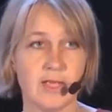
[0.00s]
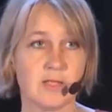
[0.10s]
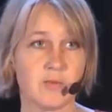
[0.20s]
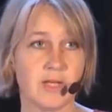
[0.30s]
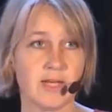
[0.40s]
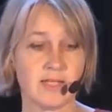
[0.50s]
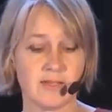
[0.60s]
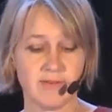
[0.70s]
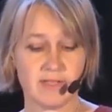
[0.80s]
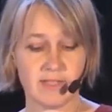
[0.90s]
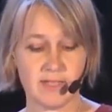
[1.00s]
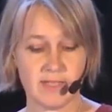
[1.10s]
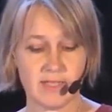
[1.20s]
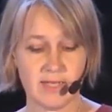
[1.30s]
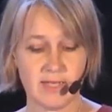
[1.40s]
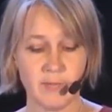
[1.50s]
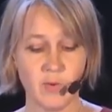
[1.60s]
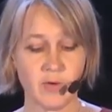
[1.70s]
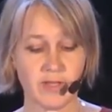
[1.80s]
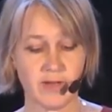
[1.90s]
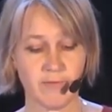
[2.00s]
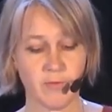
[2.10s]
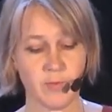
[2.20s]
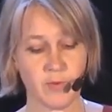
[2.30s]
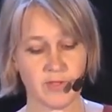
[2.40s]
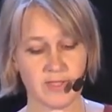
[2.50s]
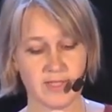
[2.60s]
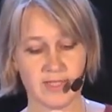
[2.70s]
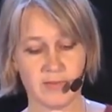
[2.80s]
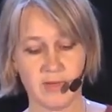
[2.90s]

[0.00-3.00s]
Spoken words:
Sweden has invested more than 4.6